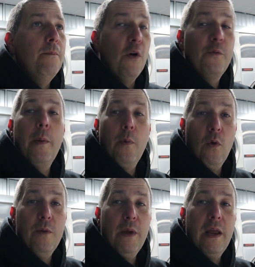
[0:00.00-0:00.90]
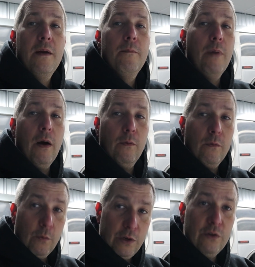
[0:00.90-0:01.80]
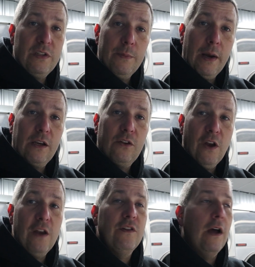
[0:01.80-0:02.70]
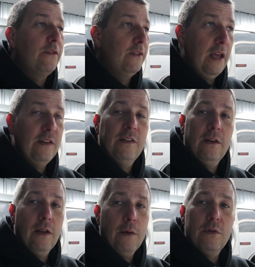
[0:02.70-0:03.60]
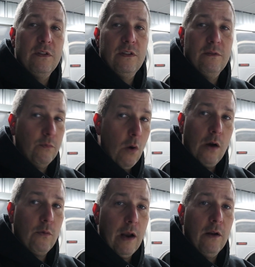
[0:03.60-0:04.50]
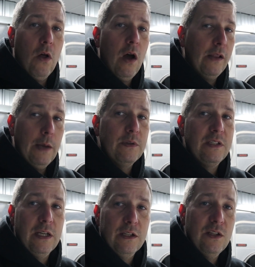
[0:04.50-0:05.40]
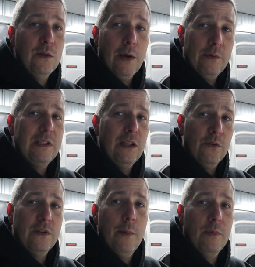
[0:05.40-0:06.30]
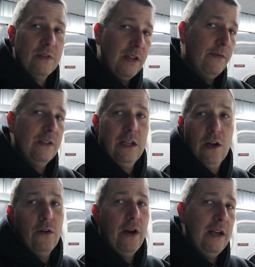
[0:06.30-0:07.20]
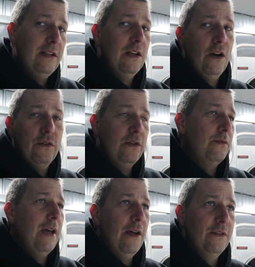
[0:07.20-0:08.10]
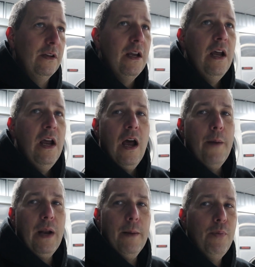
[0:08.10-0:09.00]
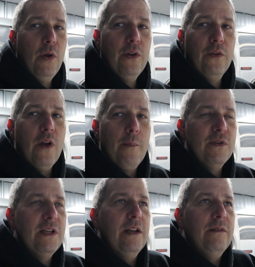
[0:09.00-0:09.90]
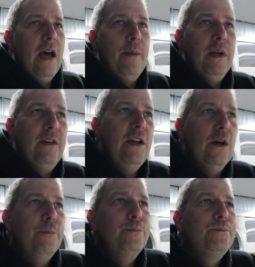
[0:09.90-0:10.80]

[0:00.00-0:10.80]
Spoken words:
Most people would be, but when you see my change outs, they would walk right along. They would see it too. They would see those numbers, 1,700, 1,800, 2,000. I mean, I'm pulling those numbers in. Not a big deal.